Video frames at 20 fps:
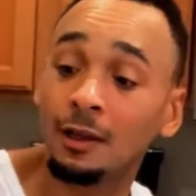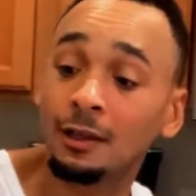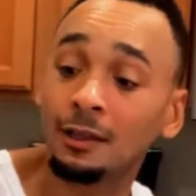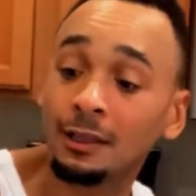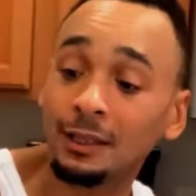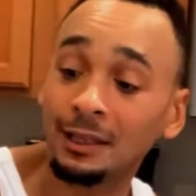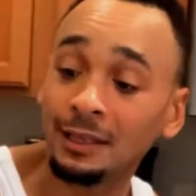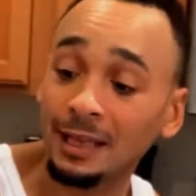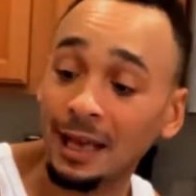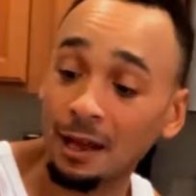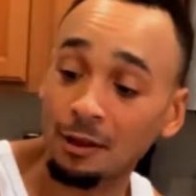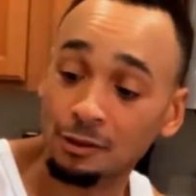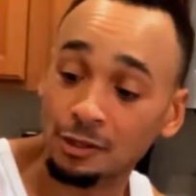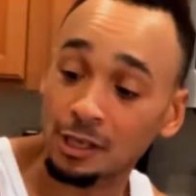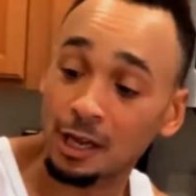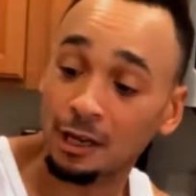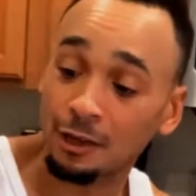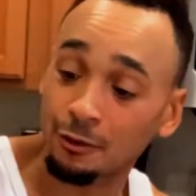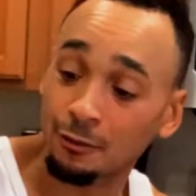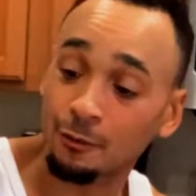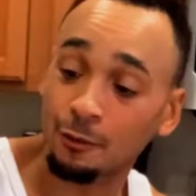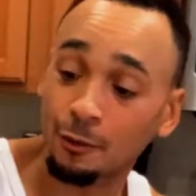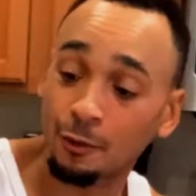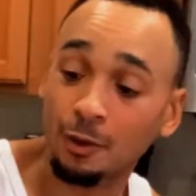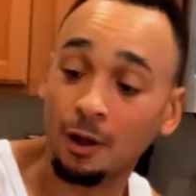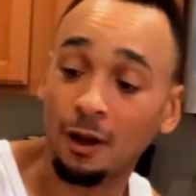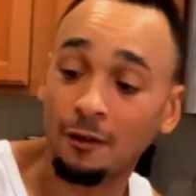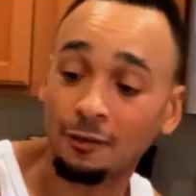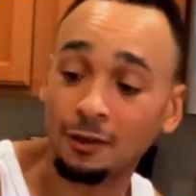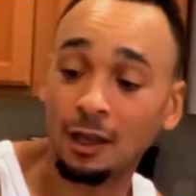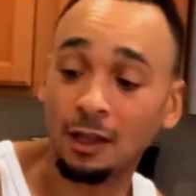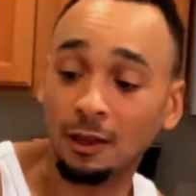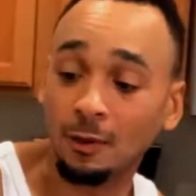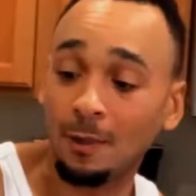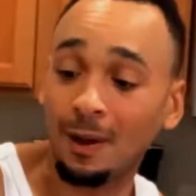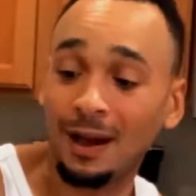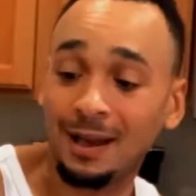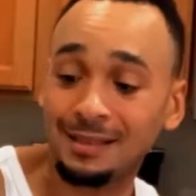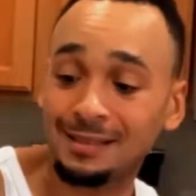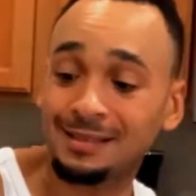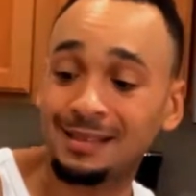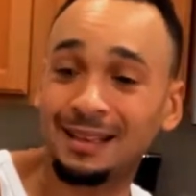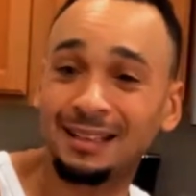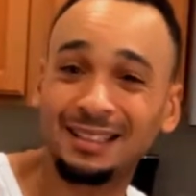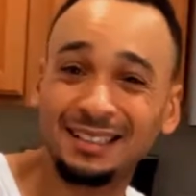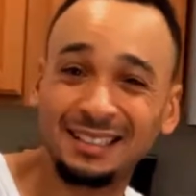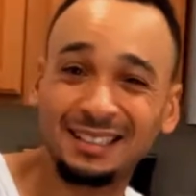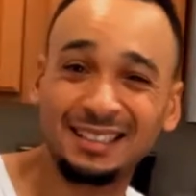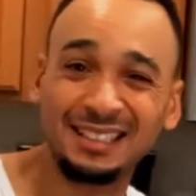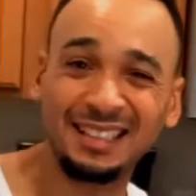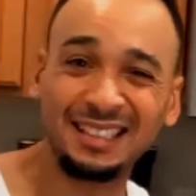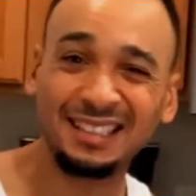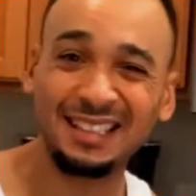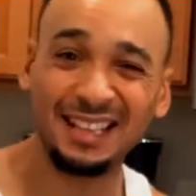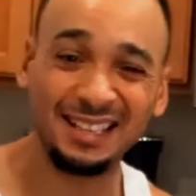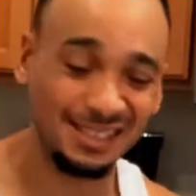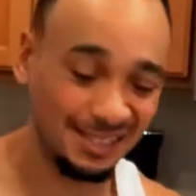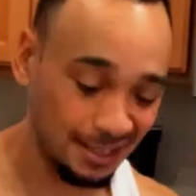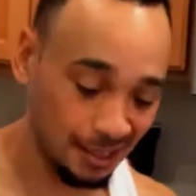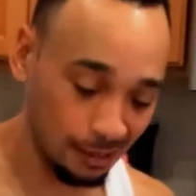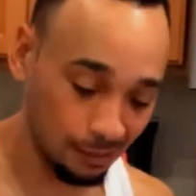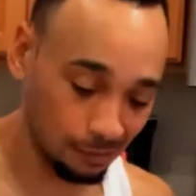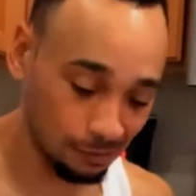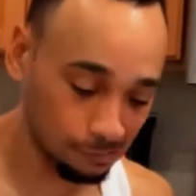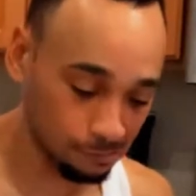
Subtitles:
Clean the outside of your fruit off. Otherwise, it's not good to eat that skin.